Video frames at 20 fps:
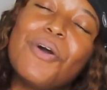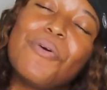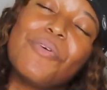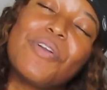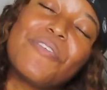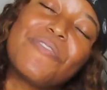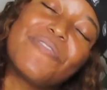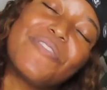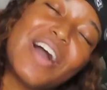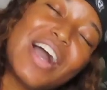
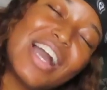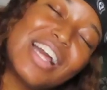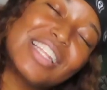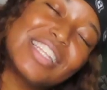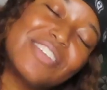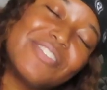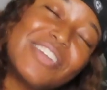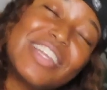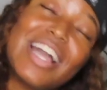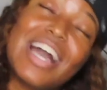We
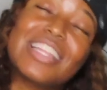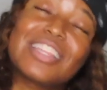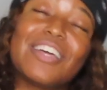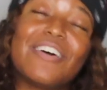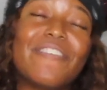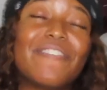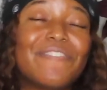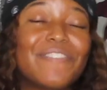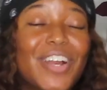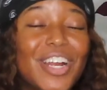finally, we got
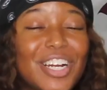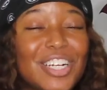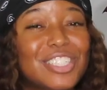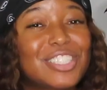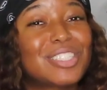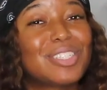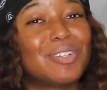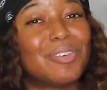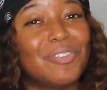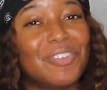the
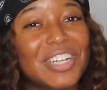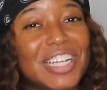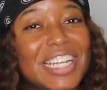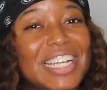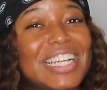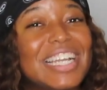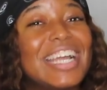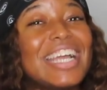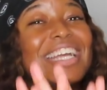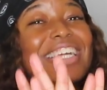first
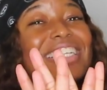week